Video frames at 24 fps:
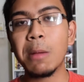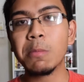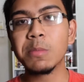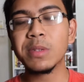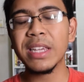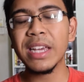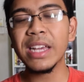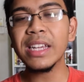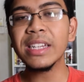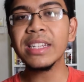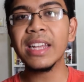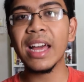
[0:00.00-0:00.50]
I'm
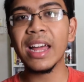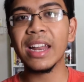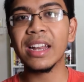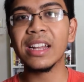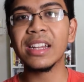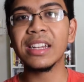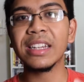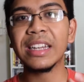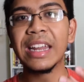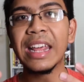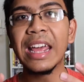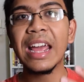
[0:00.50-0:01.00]
saying that
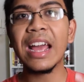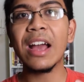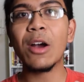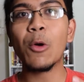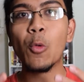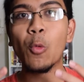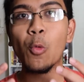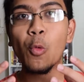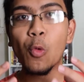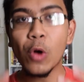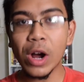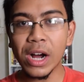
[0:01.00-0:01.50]
they
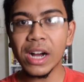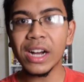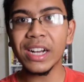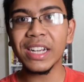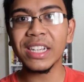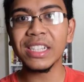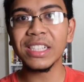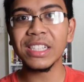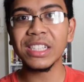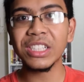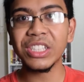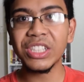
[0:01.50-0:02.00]
were
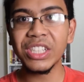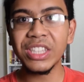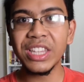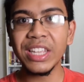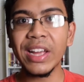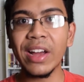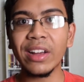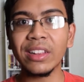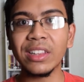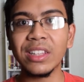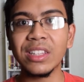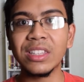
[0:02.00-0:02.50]
shitty
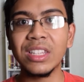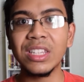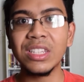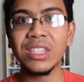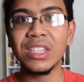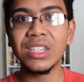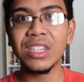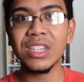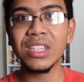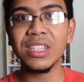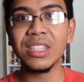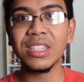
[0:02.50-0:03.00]
character
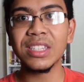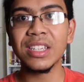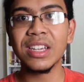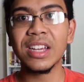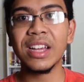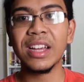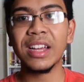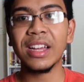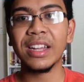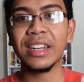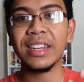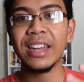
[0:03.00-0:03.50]
decisions
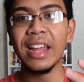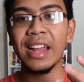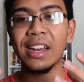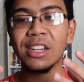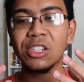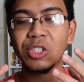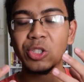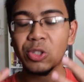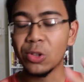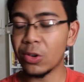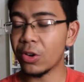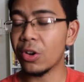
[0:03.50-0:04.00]
that
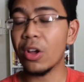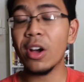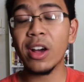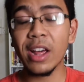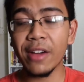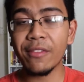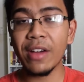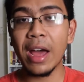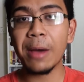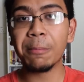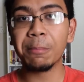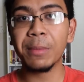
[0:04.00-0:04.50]
should not
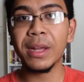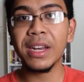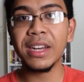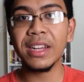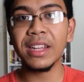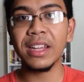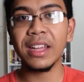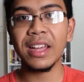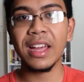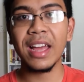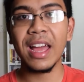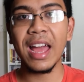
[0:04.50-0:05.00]
have happened.
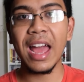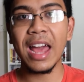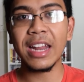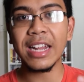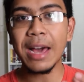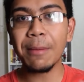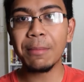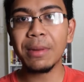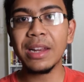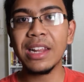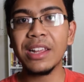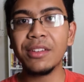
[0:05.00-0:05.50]
And
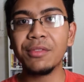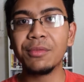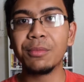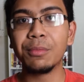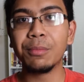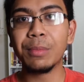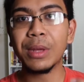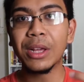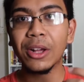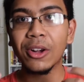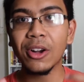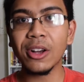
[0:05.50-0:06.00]
I believe
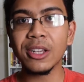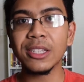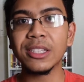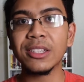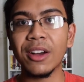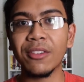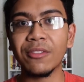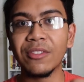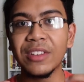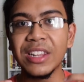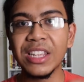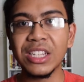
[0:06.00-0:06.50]
because
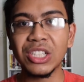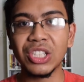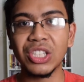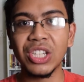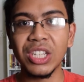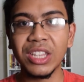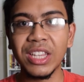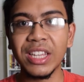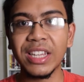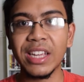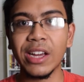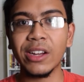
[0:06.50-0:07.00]
of these
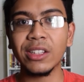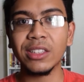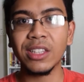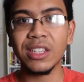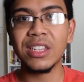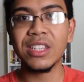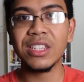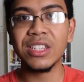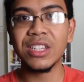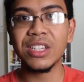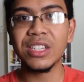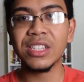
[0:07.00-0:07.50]
shitty character
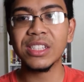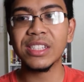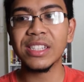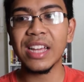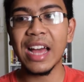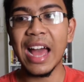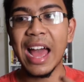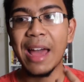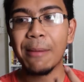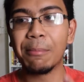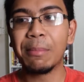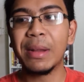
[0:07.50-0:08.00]
decisions,
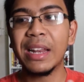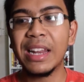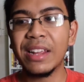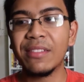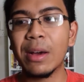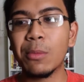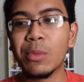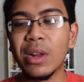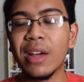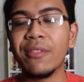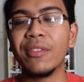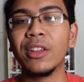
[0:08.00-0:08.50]
I believe
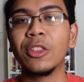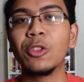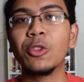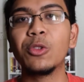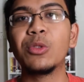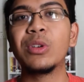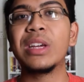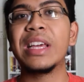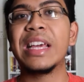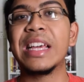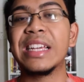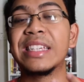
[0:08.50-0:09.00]
that Munafik
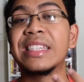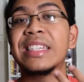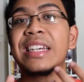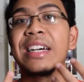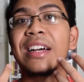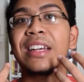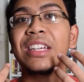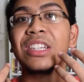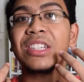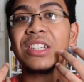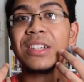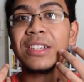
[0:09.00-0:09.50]
2 is
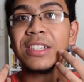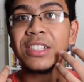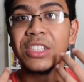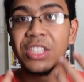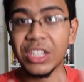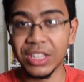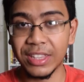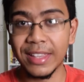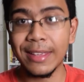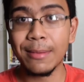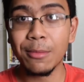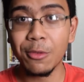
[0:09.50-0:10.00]
a
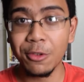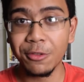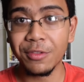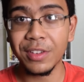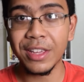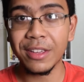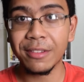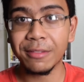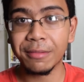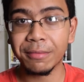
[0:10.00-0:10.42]
shitty movie.